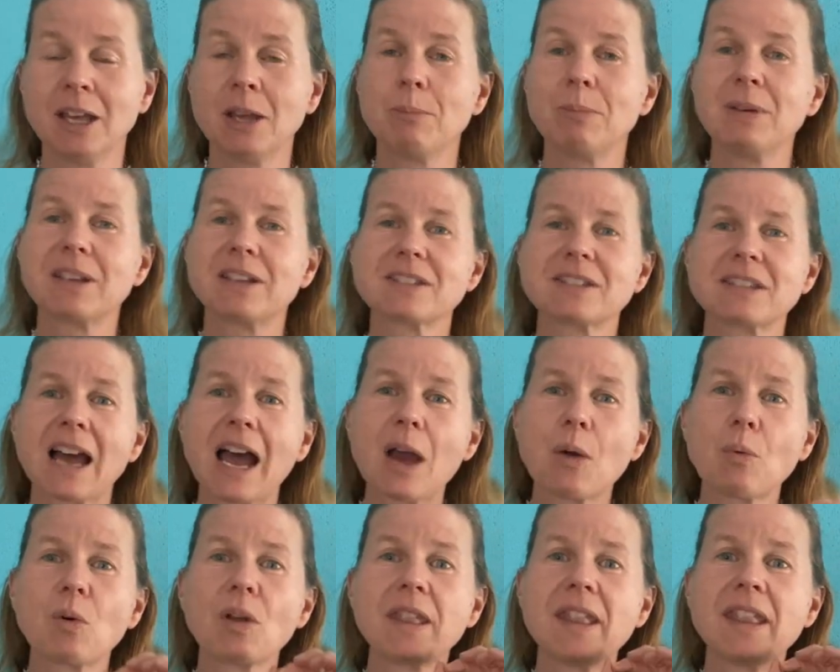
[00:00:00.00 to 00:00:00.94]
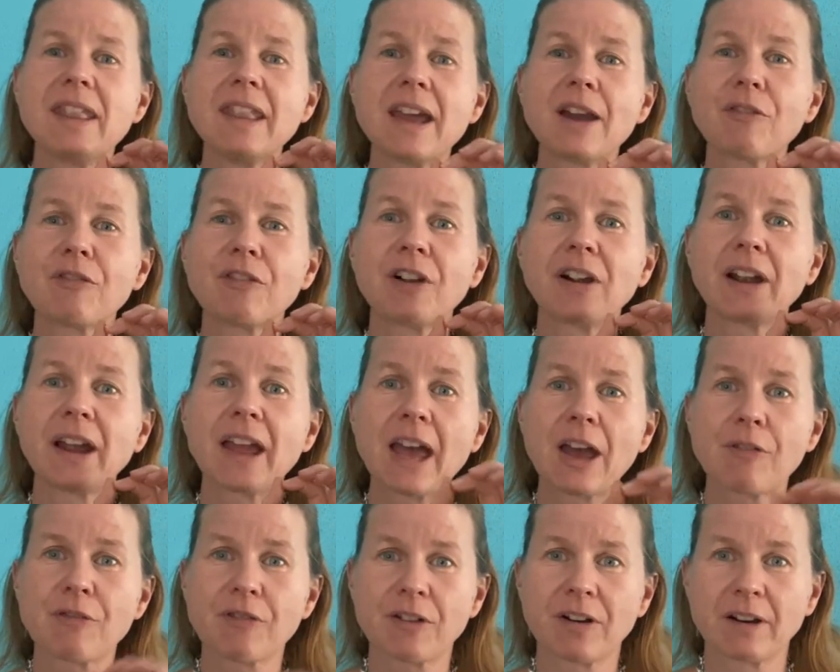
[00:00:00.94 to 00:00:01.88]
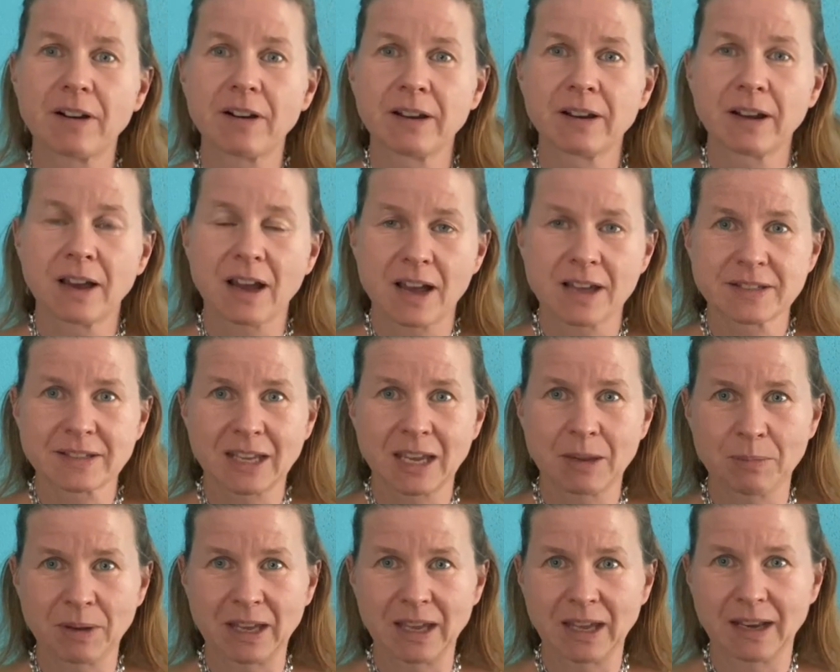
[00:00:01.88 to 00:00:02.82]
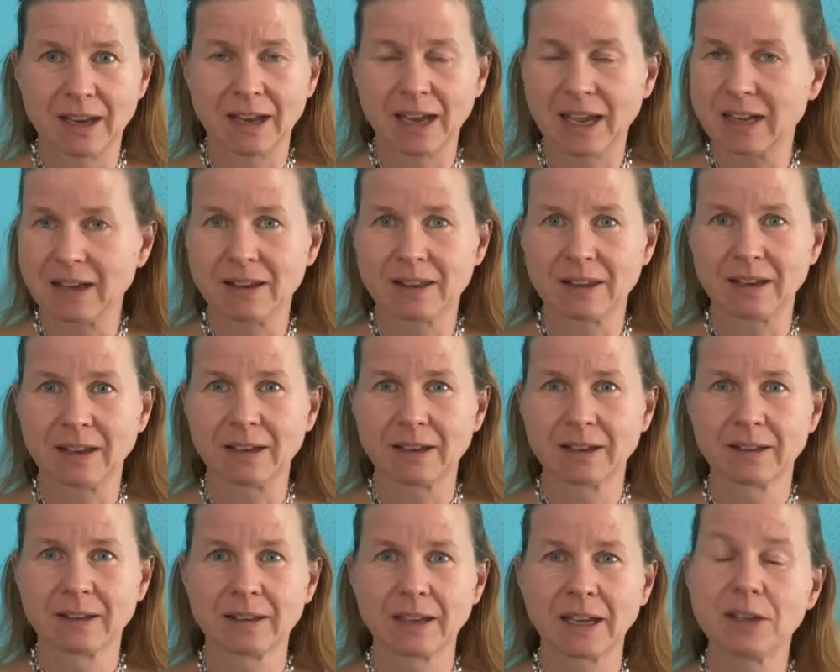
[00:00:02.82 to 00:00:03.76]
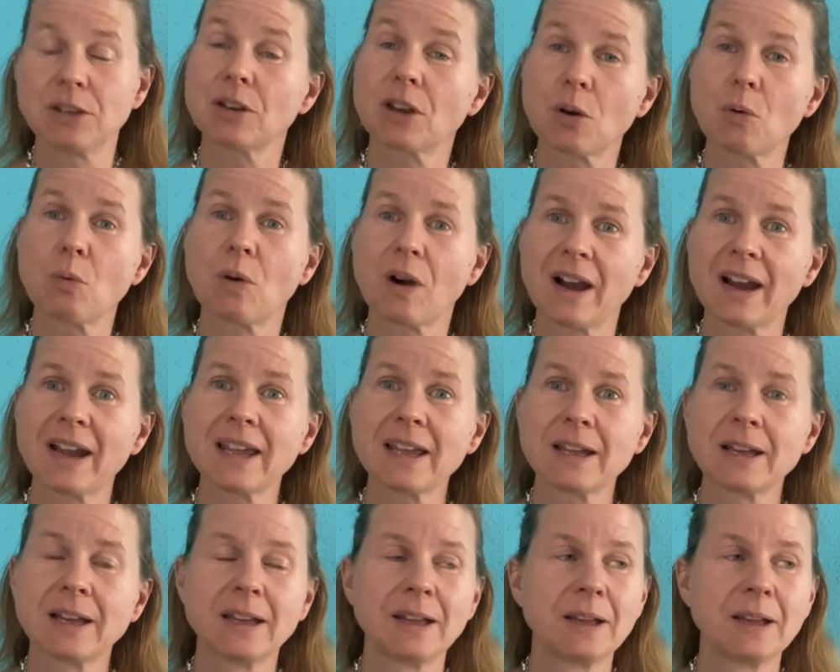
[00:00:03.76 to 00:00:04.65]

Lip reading: because I will never, ever ask him again anything. And you know why?